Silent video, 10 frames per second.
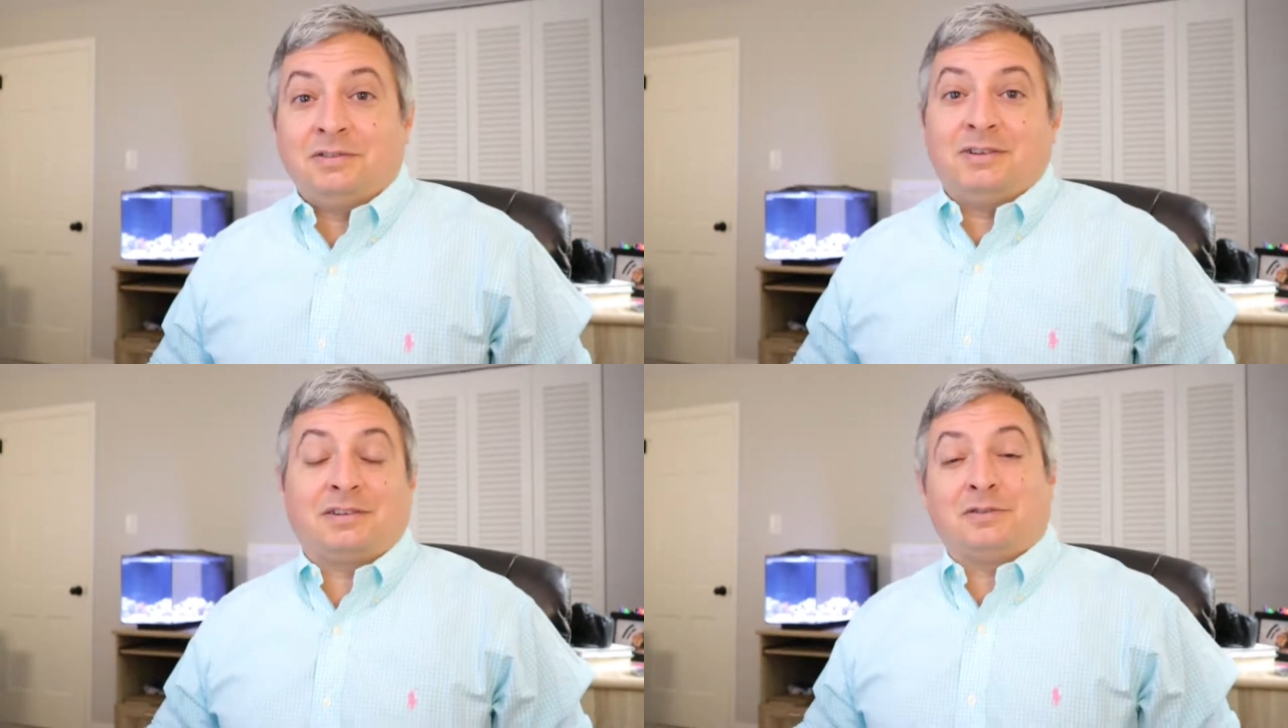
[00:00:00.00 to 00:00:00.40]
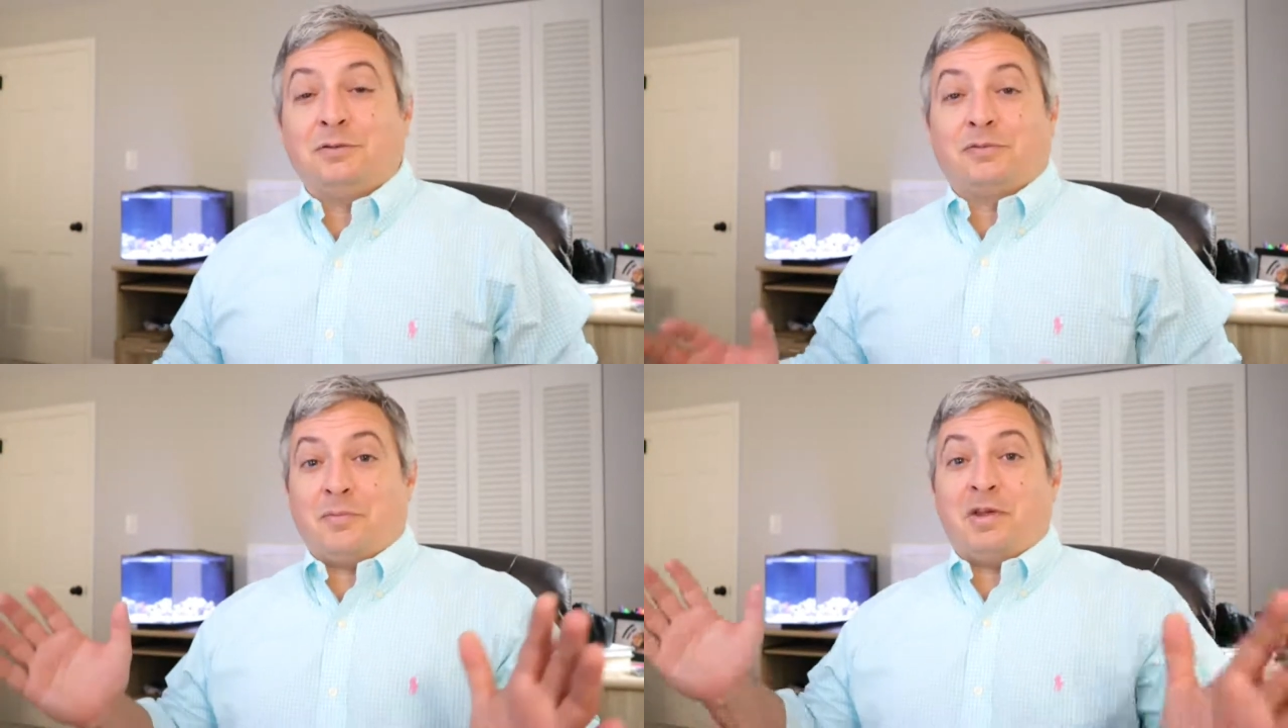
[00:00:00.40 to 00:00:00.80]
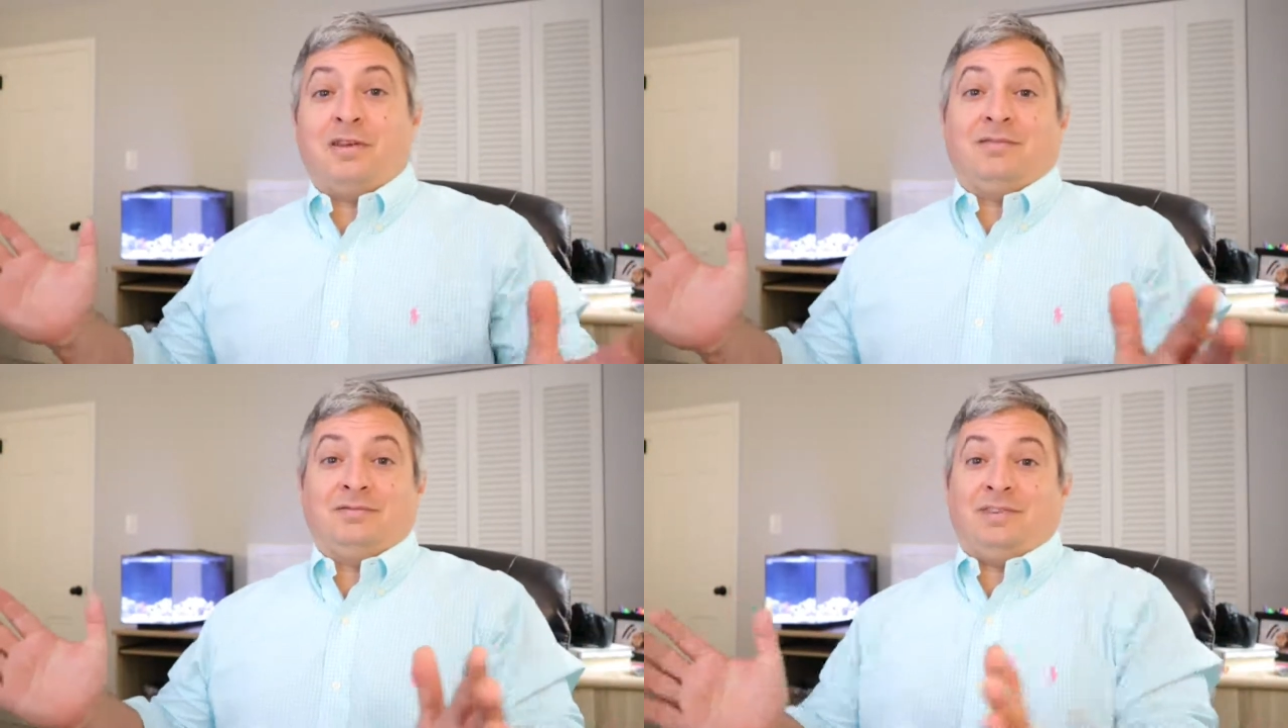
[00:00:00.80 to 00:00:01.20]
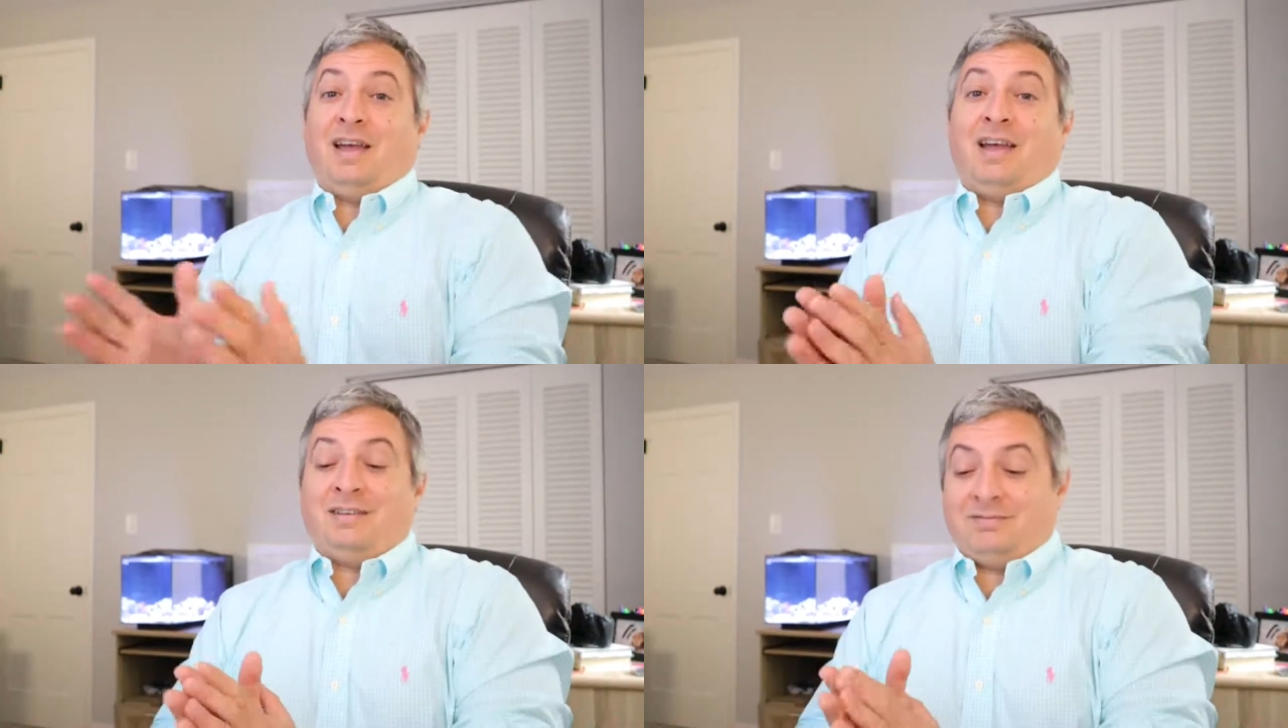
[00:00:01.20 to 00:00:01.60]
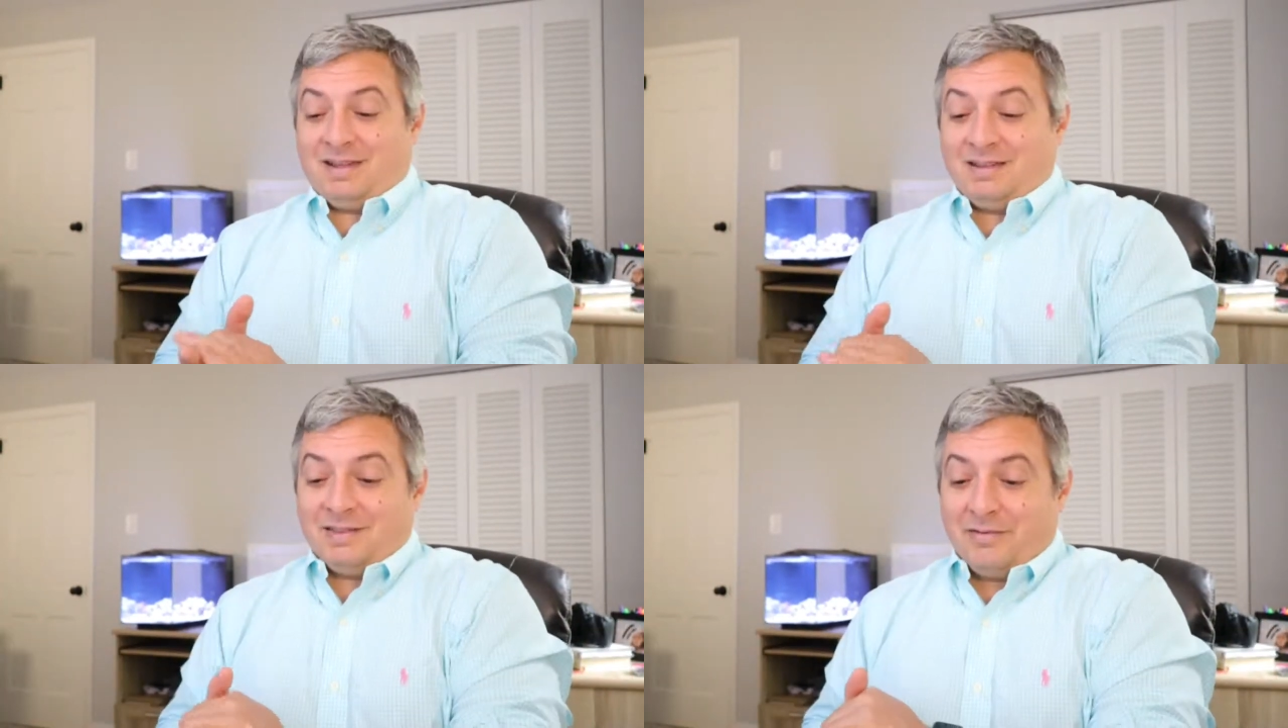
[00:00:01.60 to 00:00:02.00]
excuse for me. I
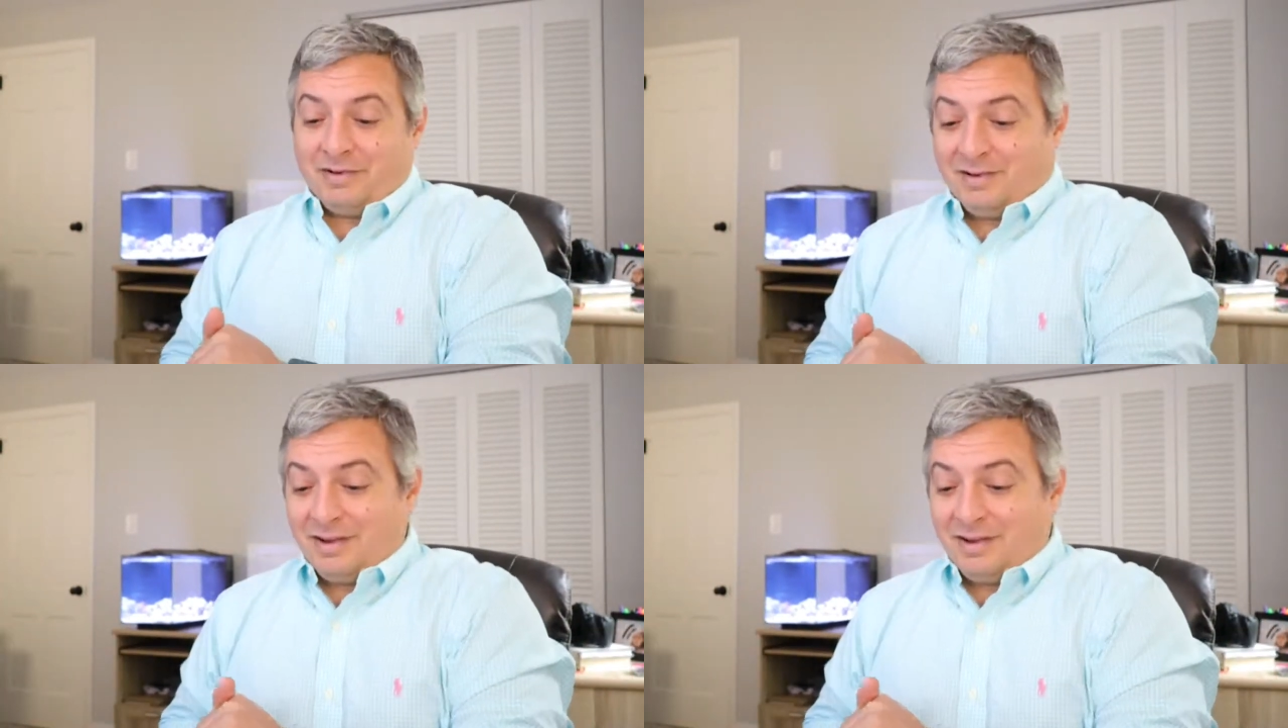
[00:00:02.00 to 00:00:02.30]
love